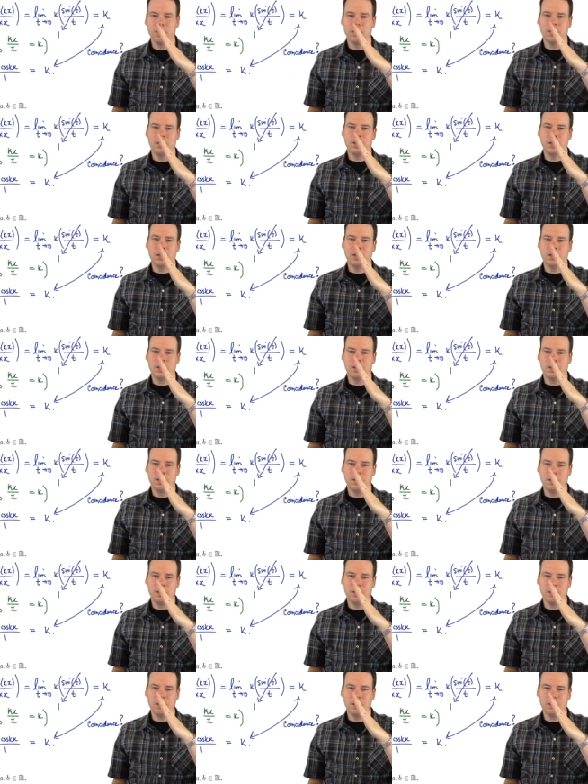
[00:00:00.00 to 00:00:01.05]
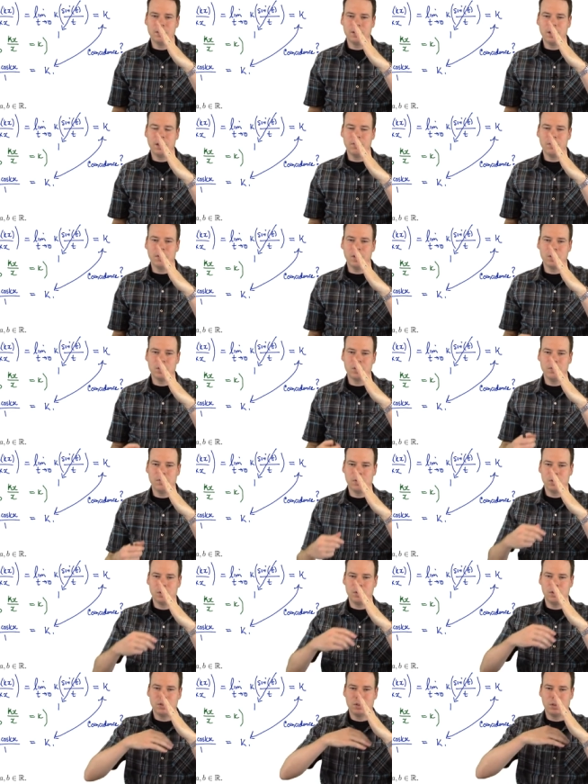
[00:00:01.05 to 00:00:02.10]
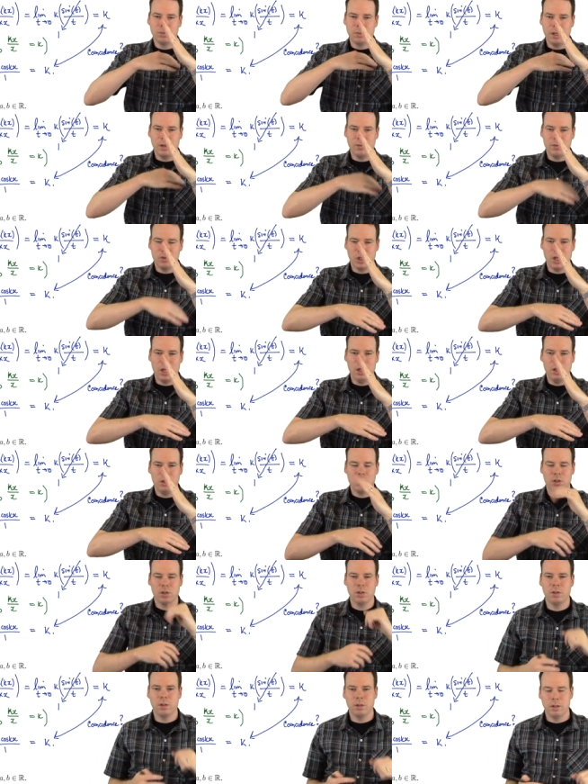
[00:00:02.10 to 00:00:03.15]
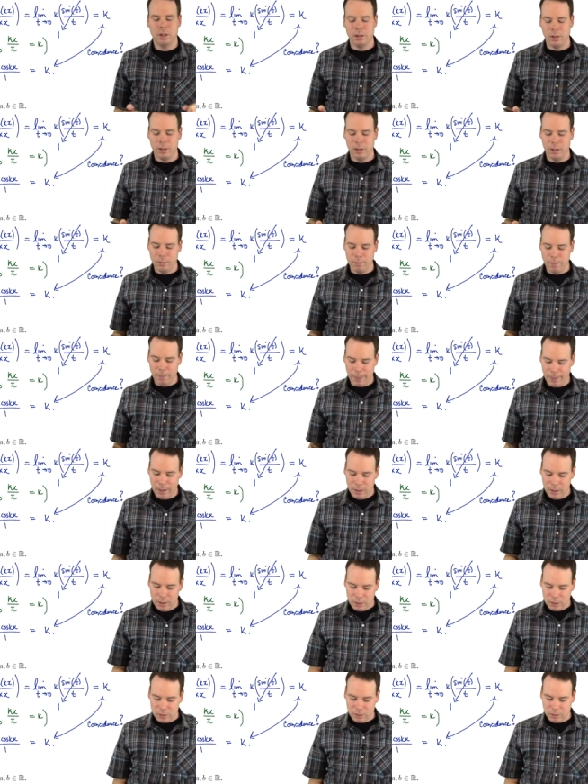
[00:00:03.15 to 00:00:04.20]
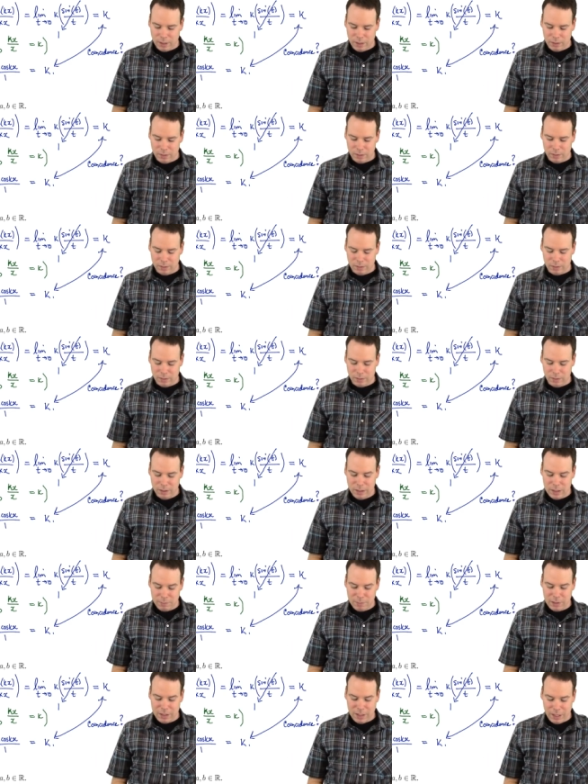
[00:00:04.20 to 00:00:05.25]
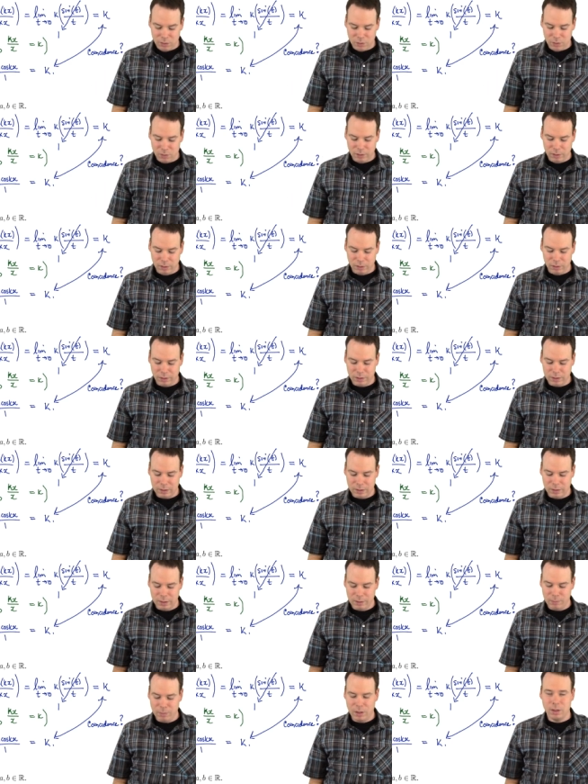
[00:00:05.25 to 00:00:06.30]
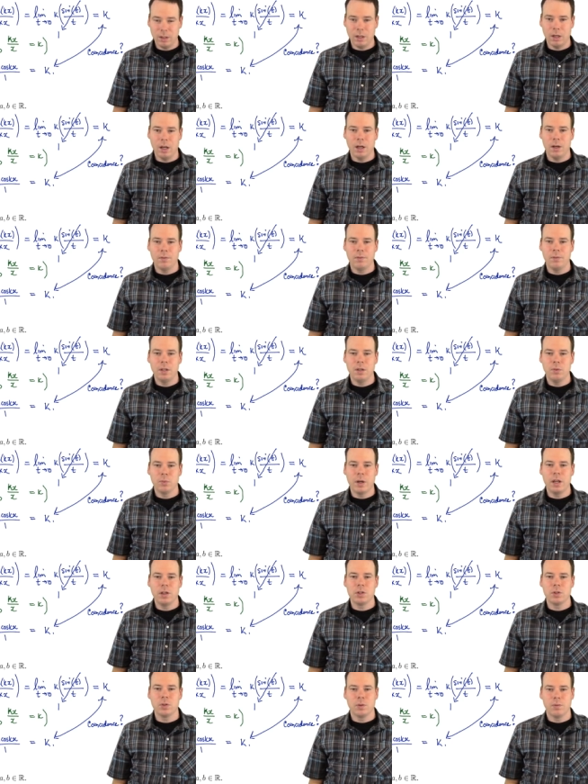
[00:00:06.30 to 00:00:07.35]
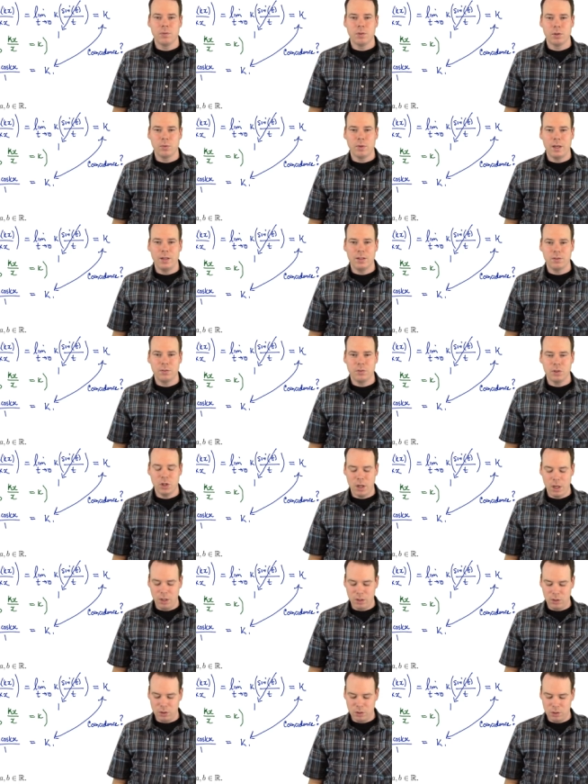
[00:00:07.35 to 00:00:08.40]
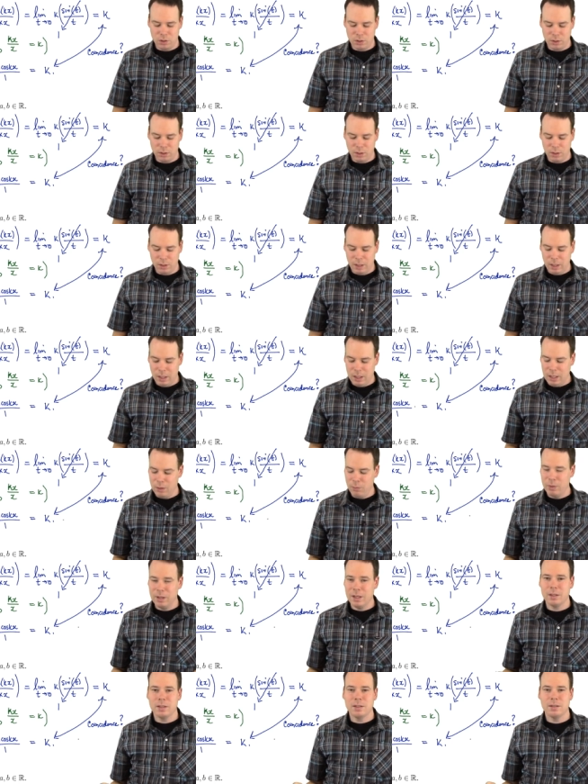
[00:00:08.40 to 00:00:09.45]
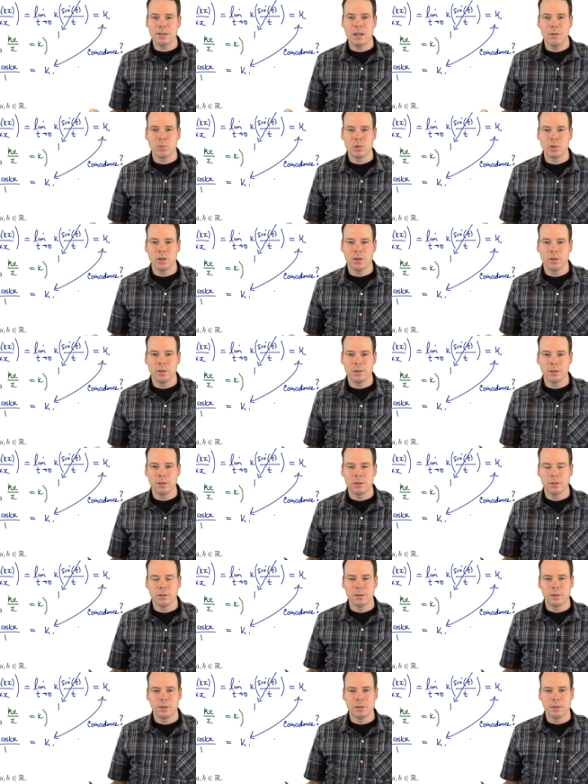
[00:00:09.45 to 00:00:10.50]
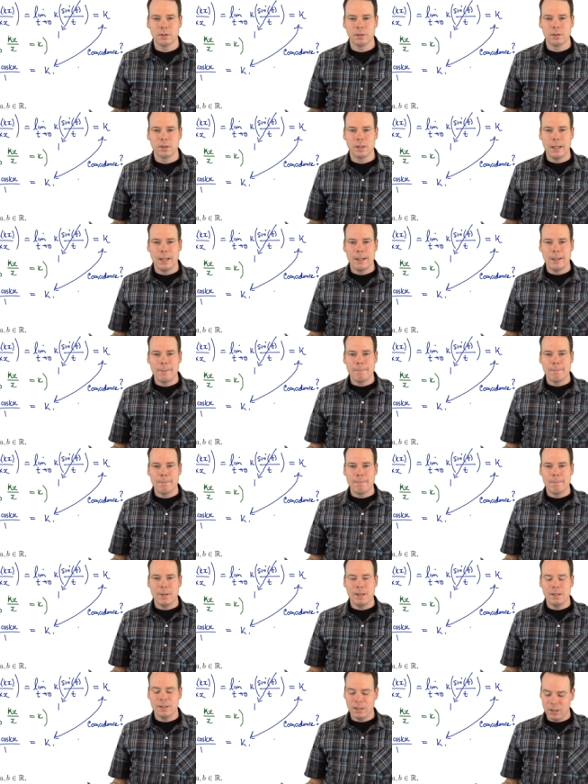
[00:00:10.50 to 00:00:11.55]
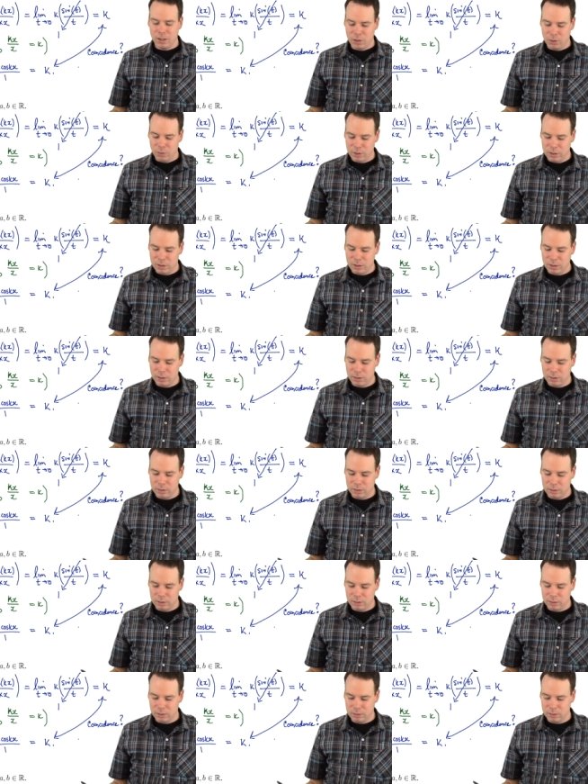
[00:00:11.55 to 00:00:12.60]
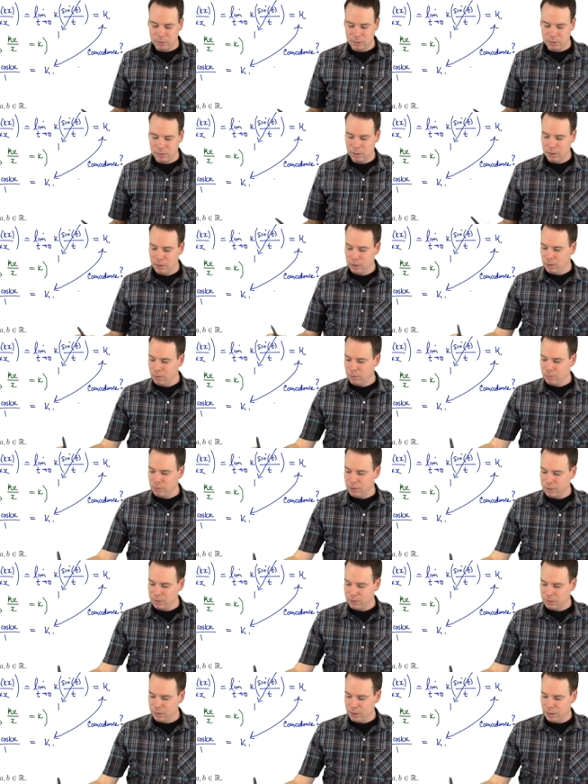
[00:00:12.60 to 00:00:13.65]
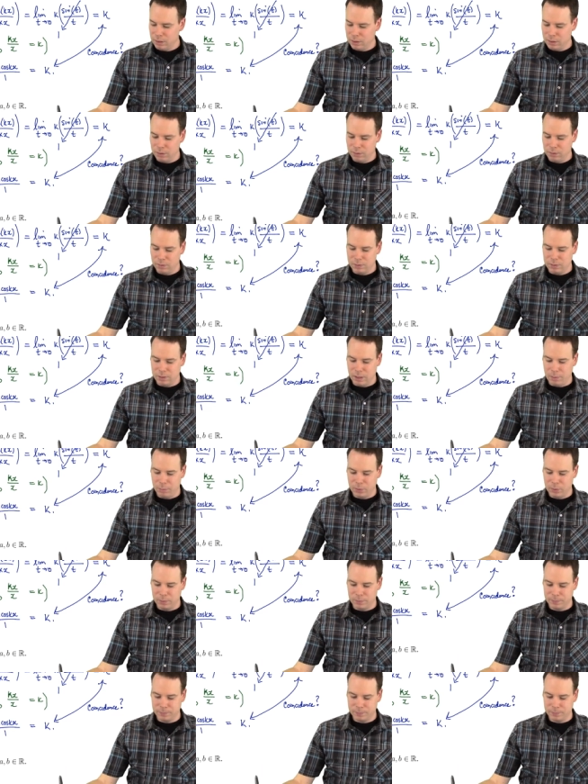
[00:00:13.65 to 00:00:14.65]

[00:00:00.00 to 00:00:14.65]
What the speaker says: the sine function versus the rate of change on the line. So that leads me naturally to look at the limit of the ratio of the rates of change, and we get the same result. Is that a coincidence? Well, let's look at another example.